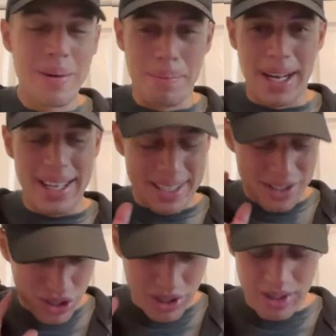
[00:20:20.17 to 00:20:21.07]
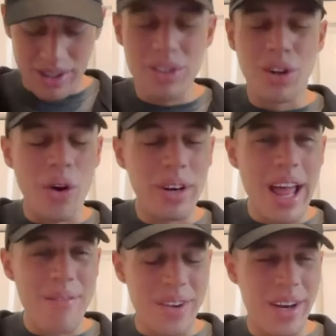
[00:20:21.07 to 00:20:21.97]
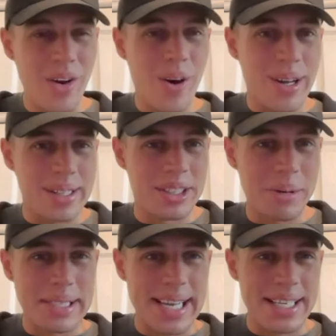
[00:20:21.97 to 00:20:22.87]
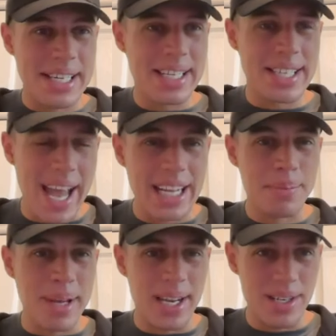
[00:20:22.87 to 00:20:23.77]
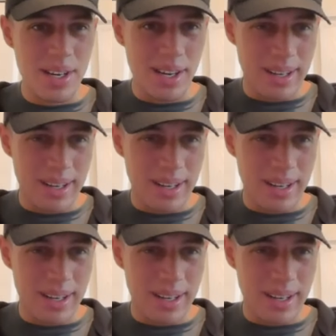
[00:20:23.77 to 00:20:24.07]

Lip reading: But go to that video on Jeremy Tache's X page